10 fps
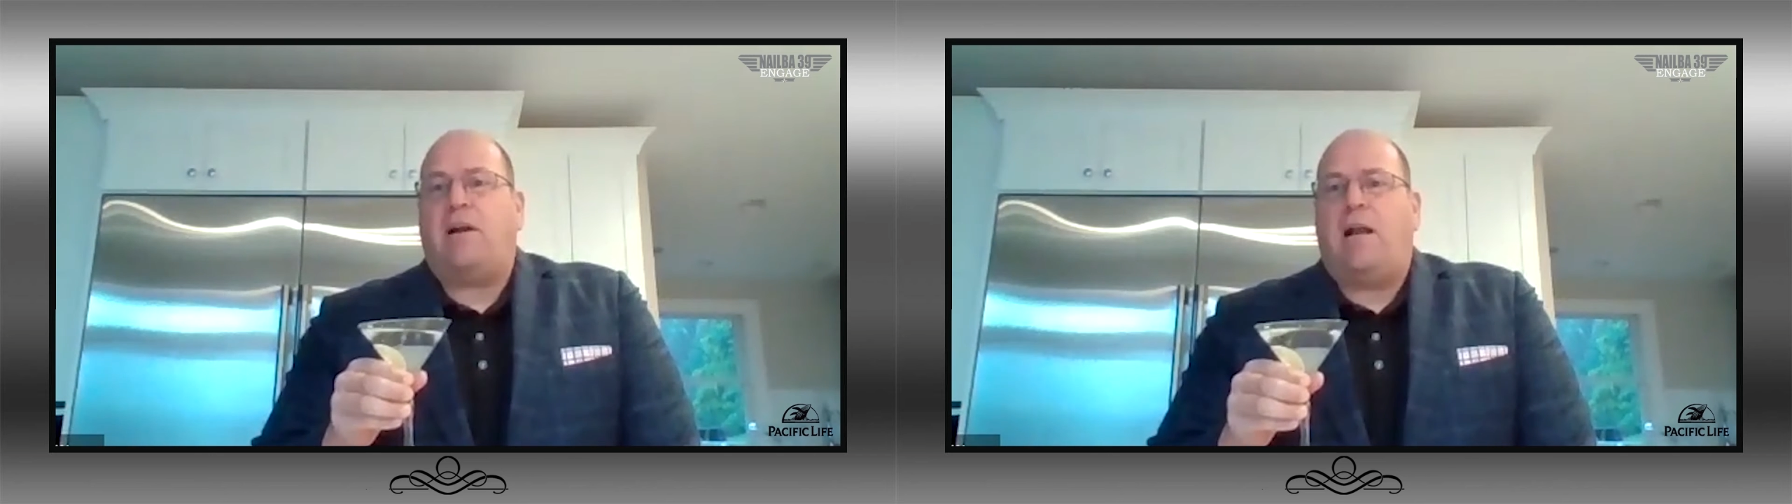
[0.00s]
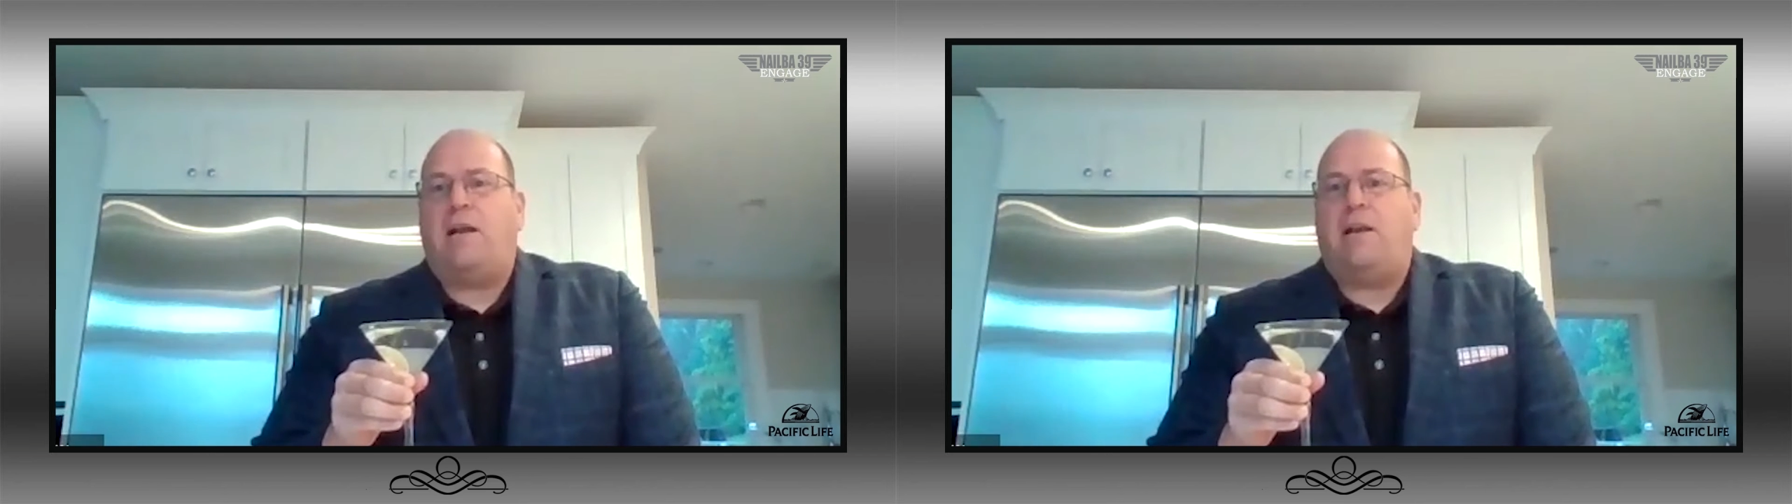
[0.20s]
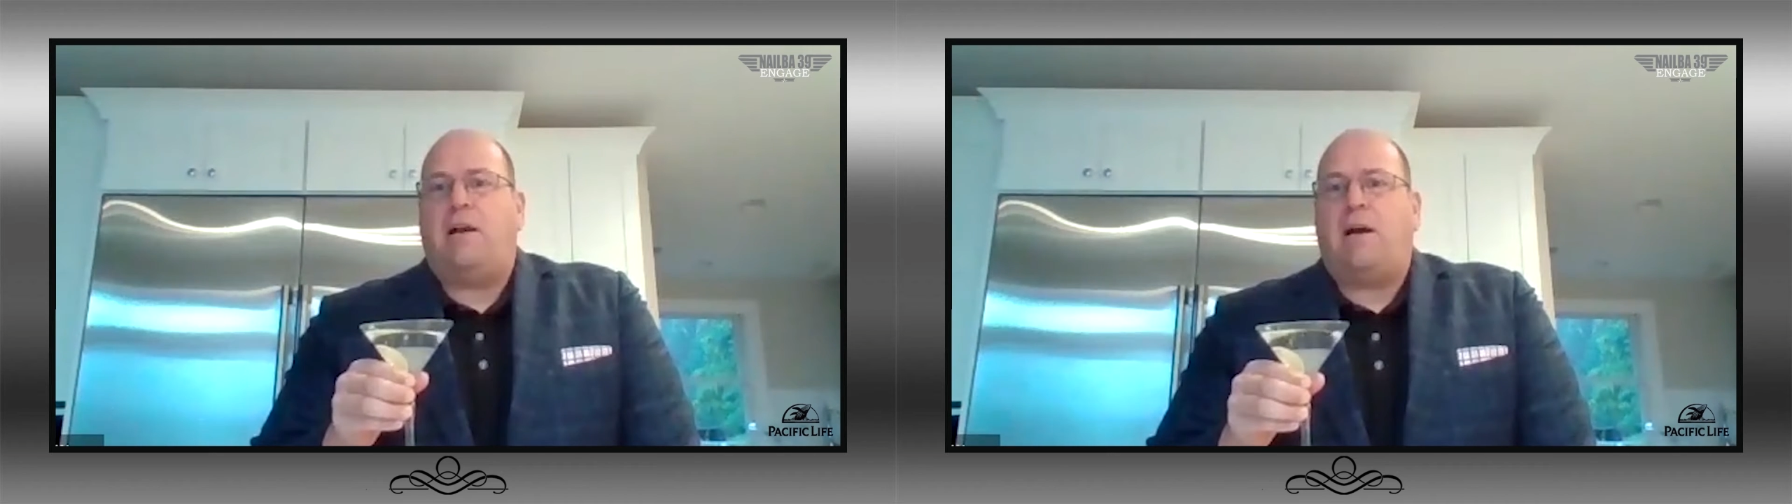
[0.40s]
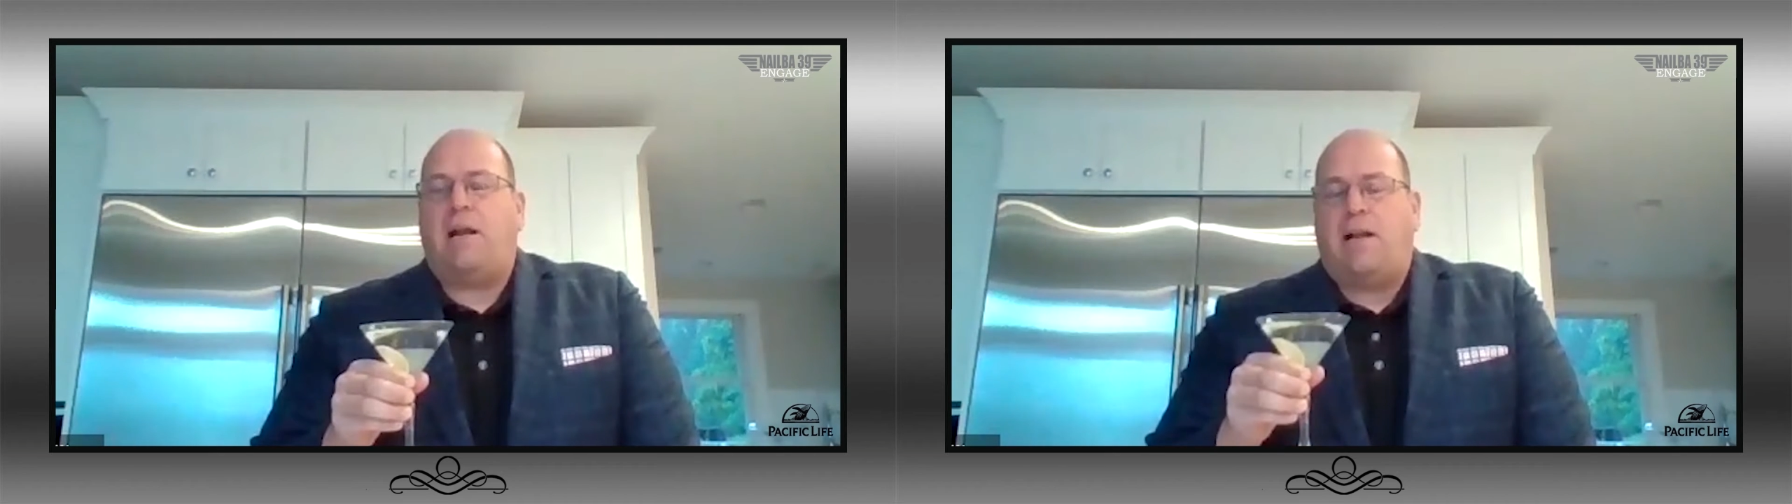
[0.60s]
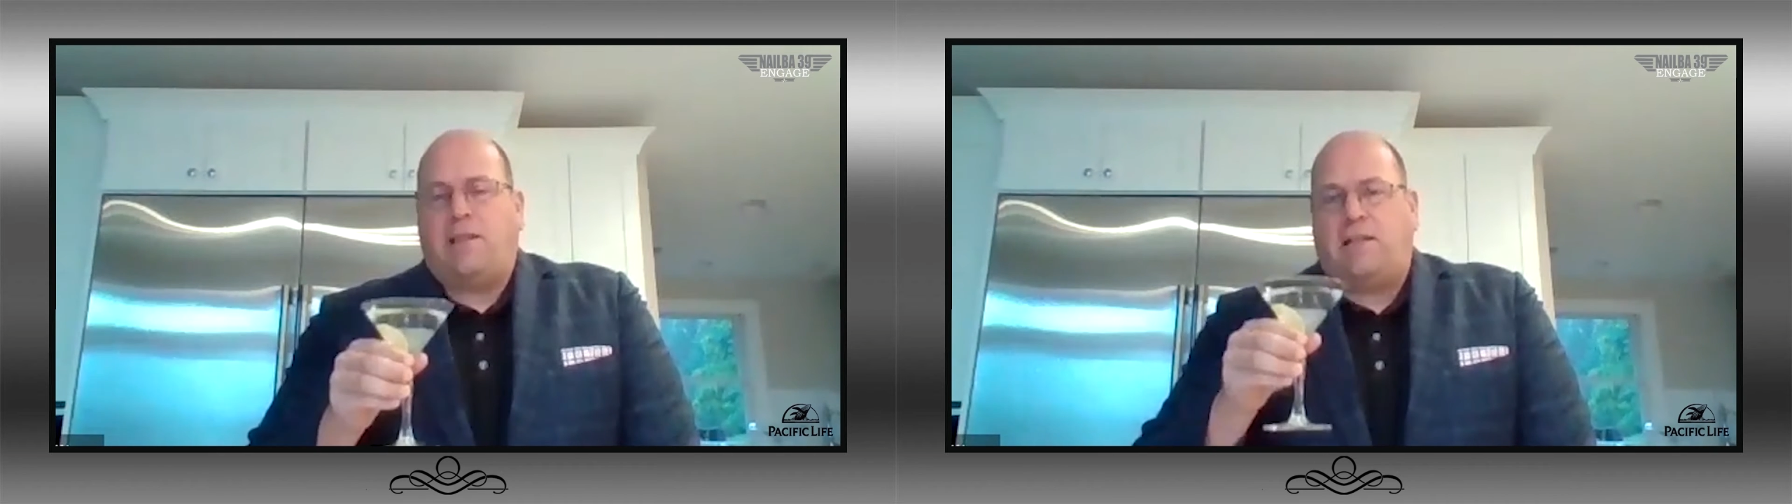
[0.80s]
and
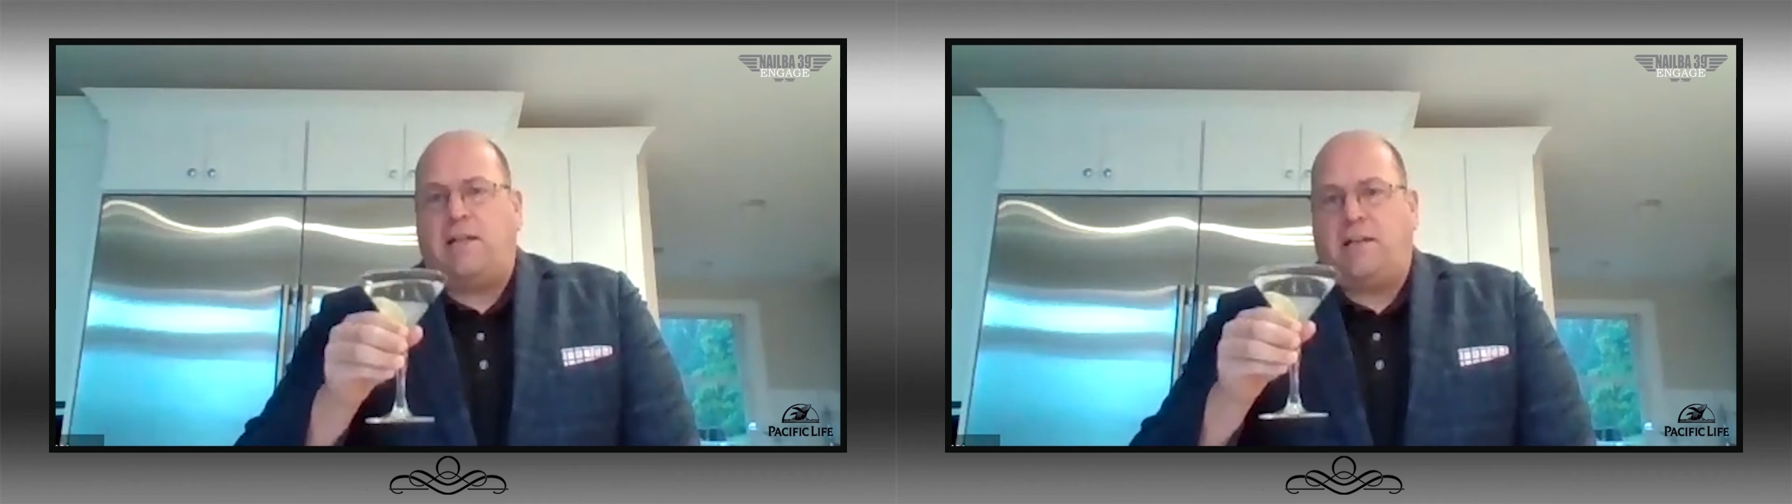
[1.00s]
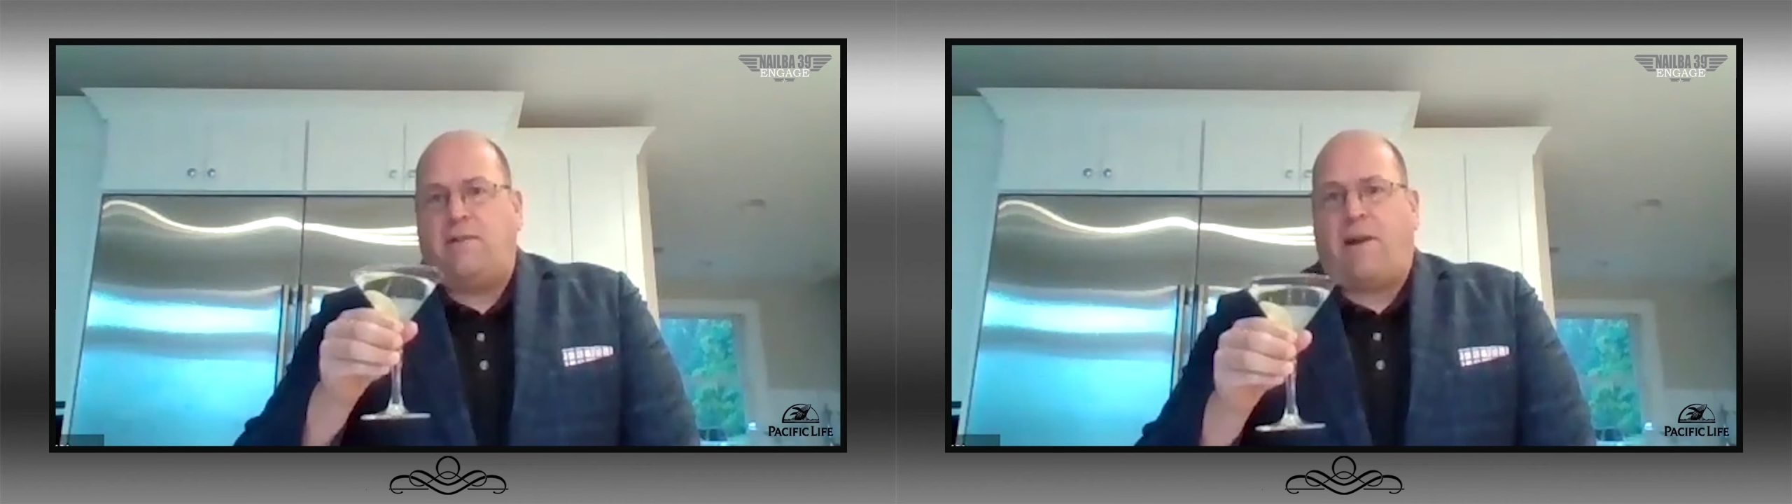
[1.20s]
I think they did a